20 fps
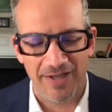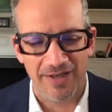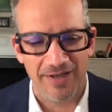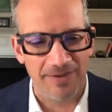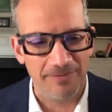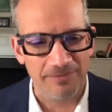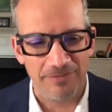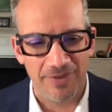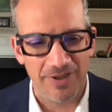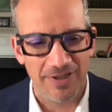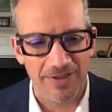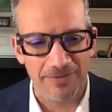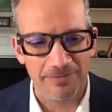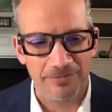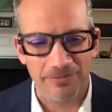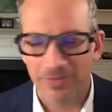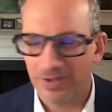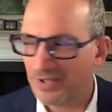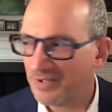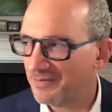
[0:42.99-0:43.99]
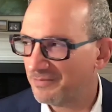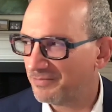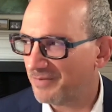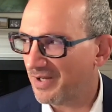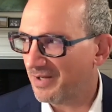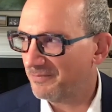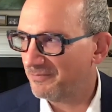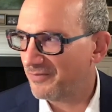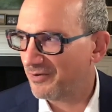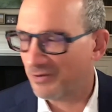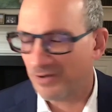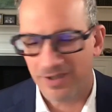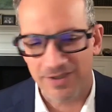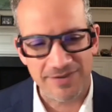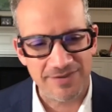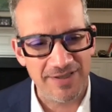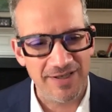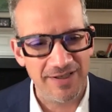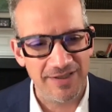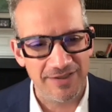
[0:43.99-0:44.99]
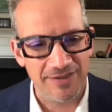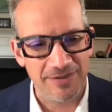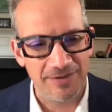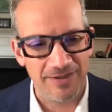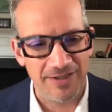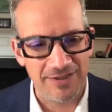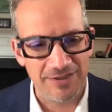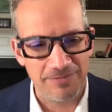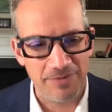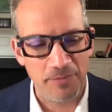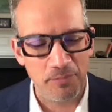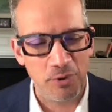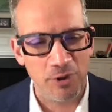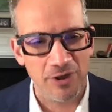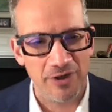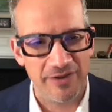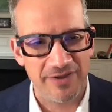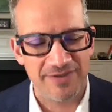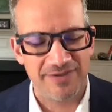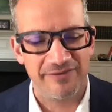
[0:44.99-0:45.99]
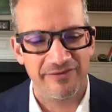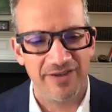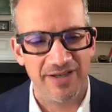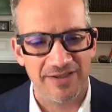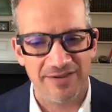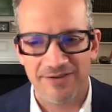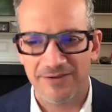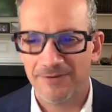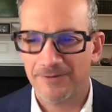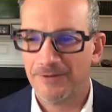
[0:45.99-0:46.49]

I'm very excited to get to be part of this event.